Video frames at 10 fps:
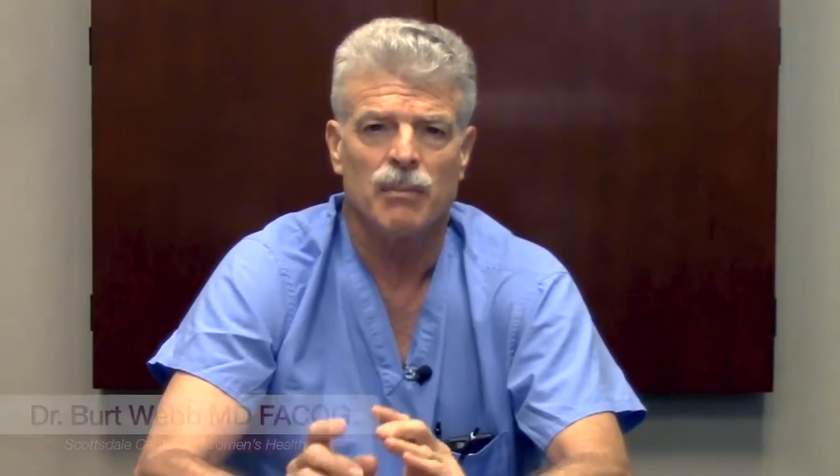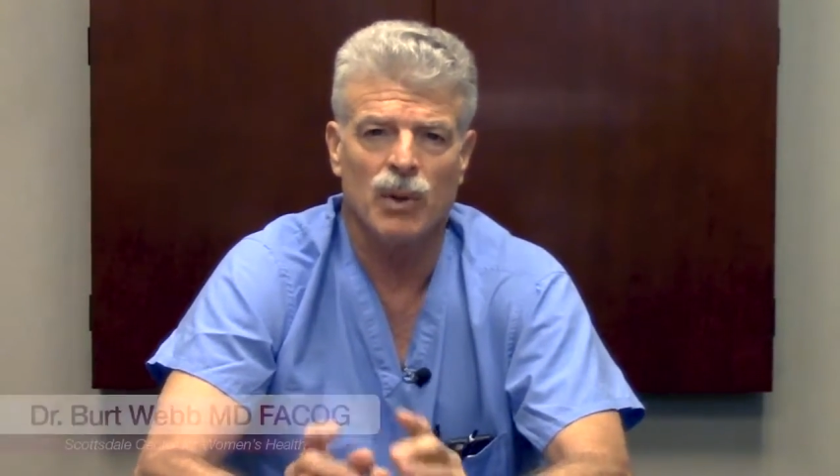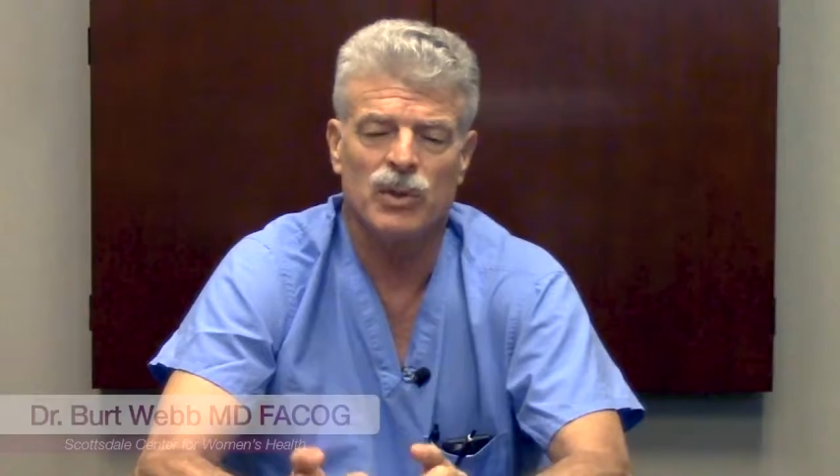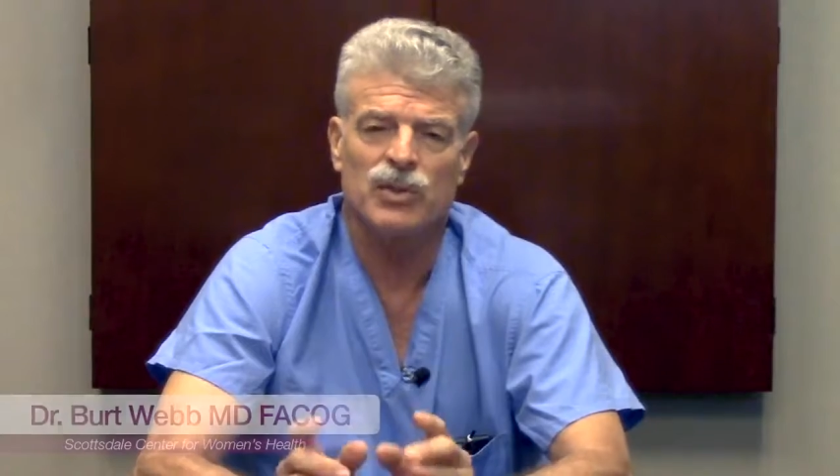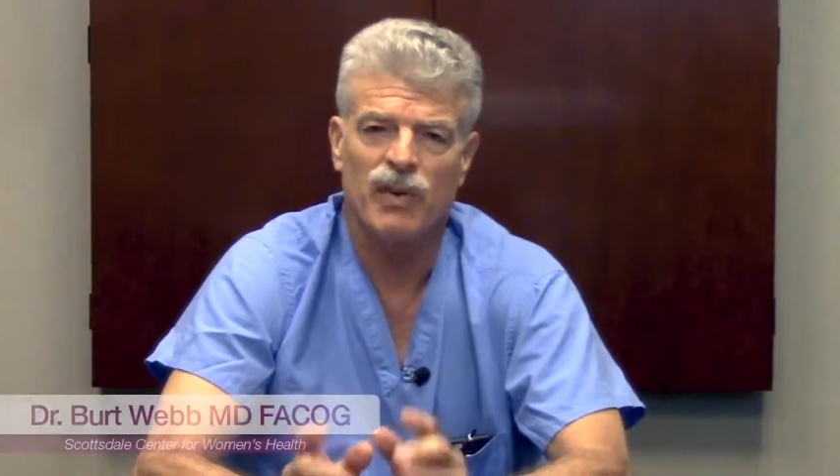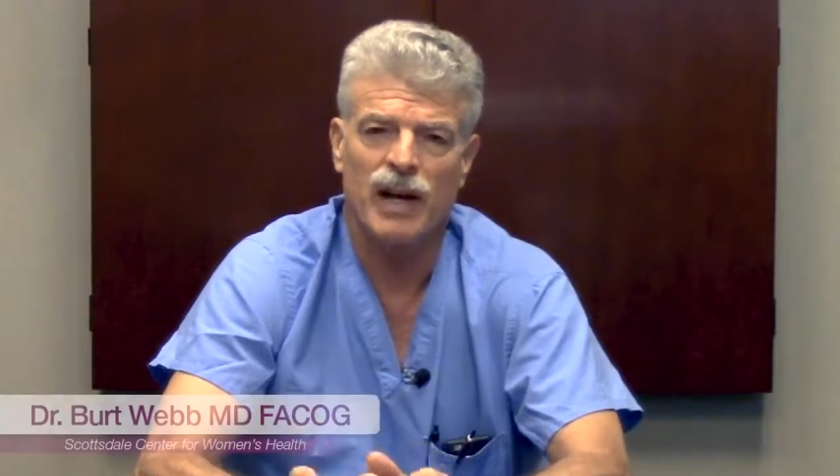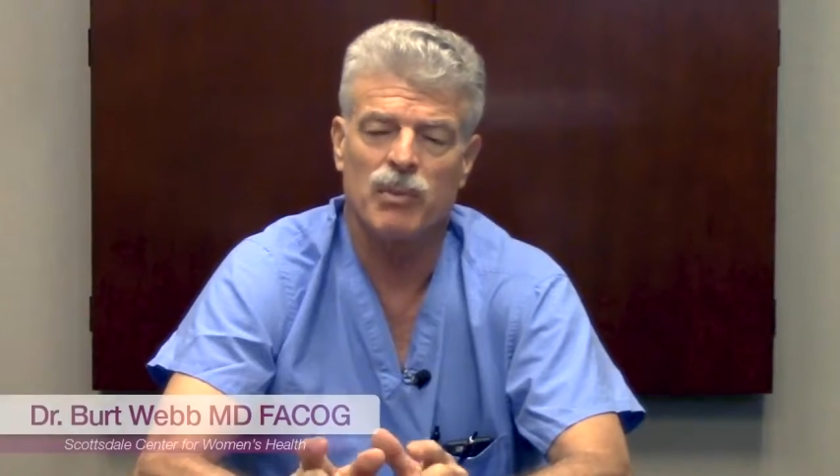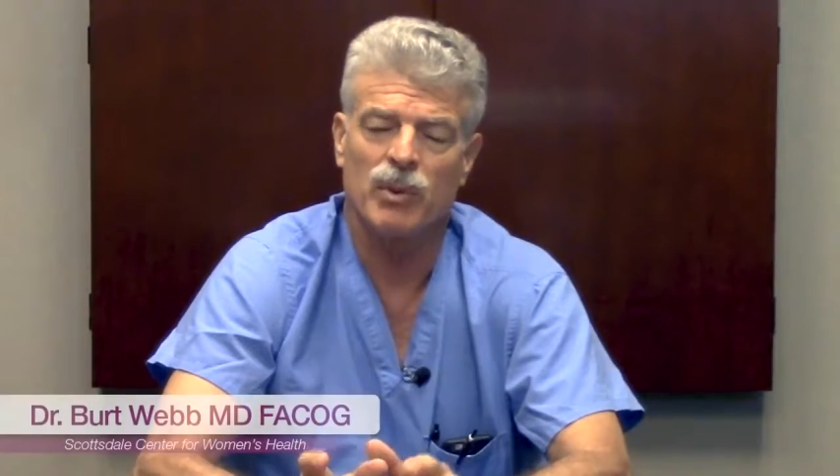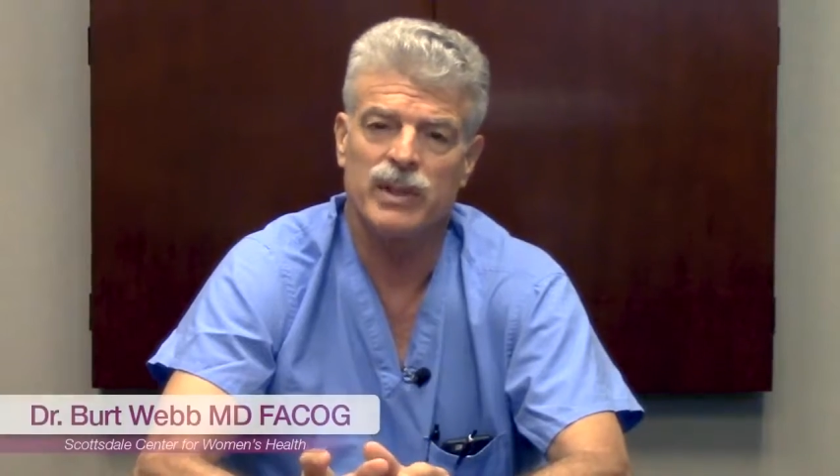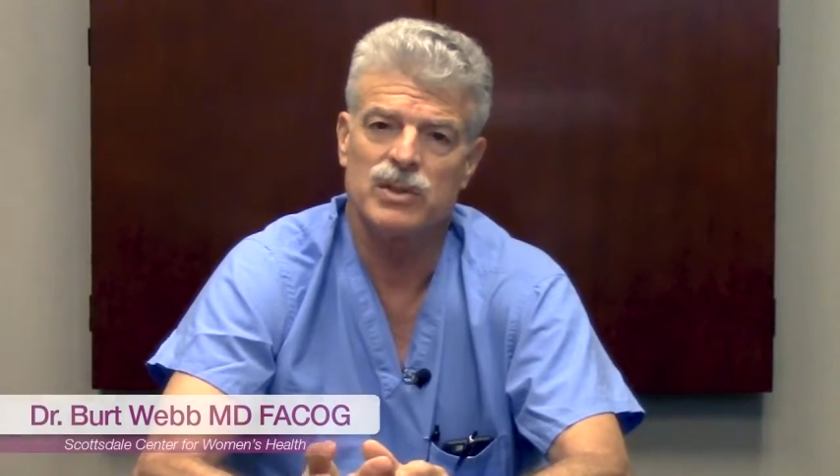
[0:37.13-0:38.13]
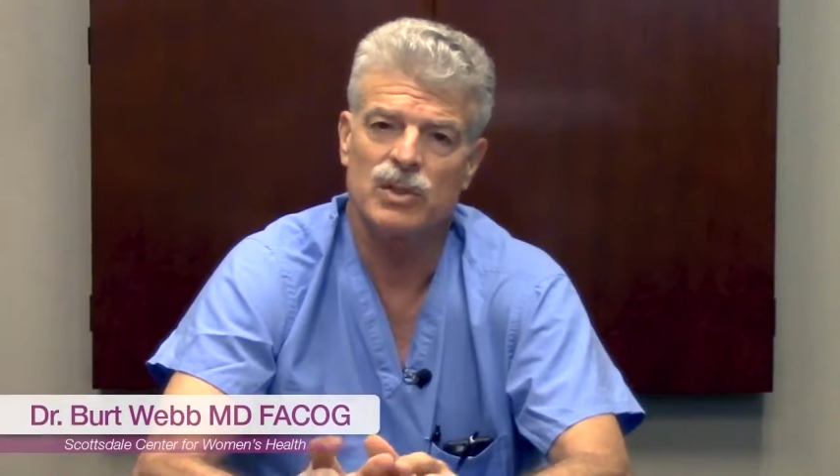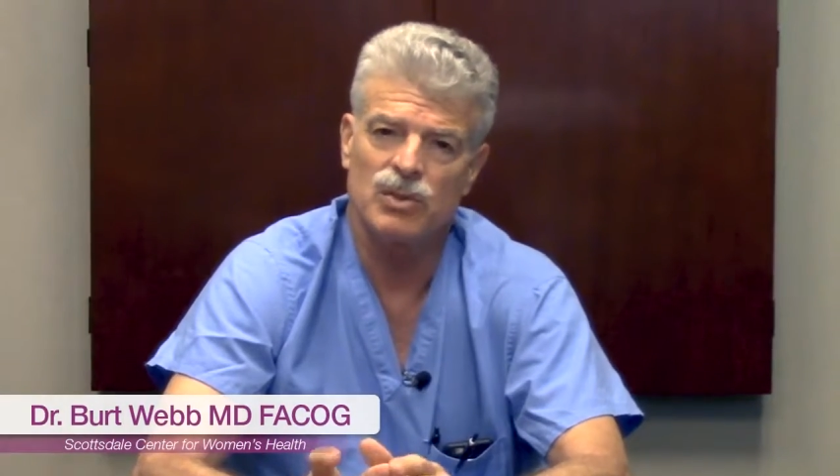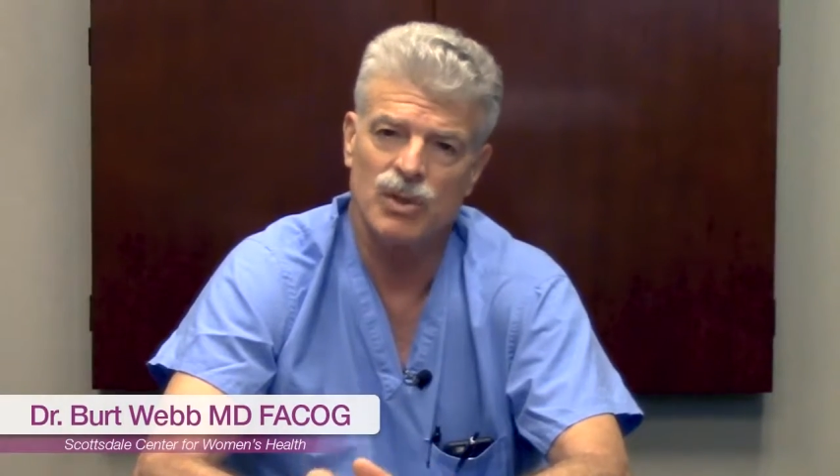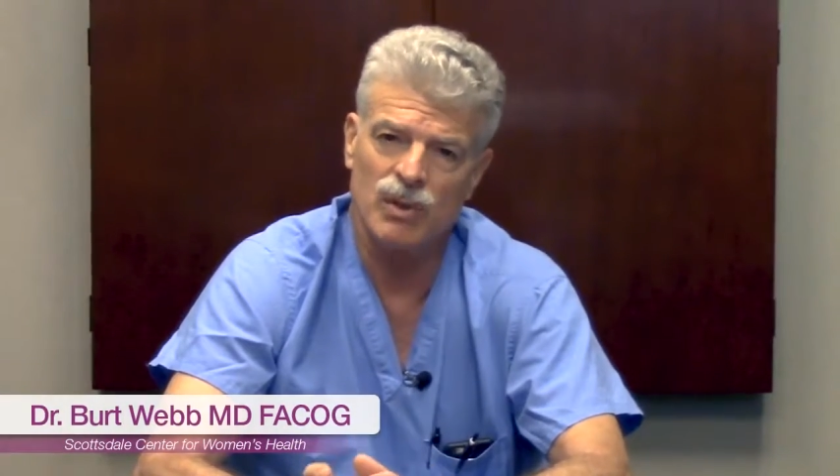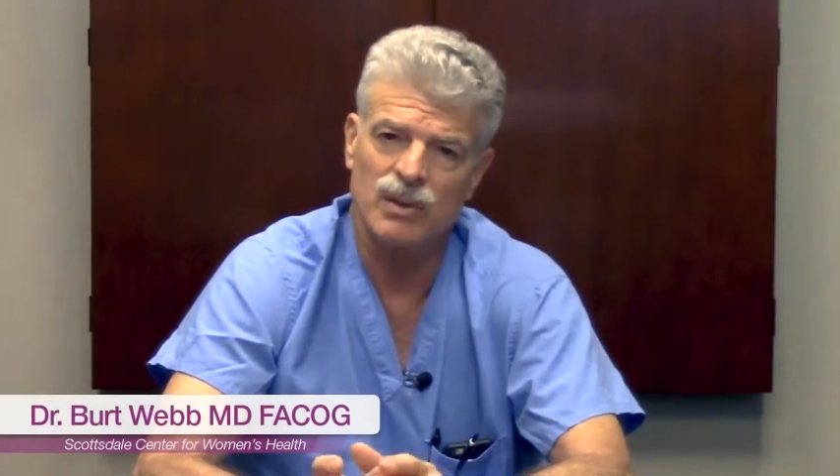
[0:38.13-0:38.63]
most fibroids
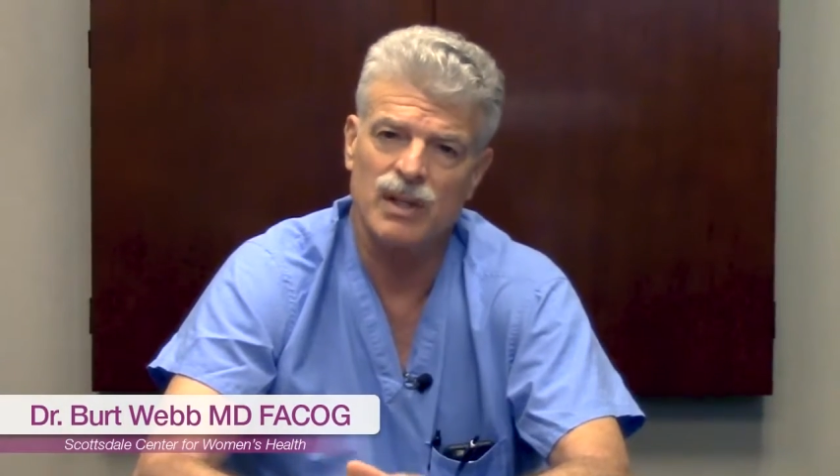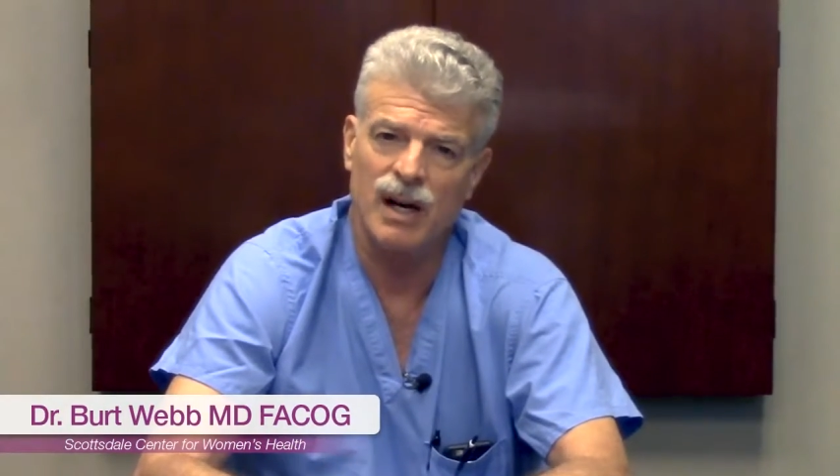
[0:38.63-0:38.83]
don't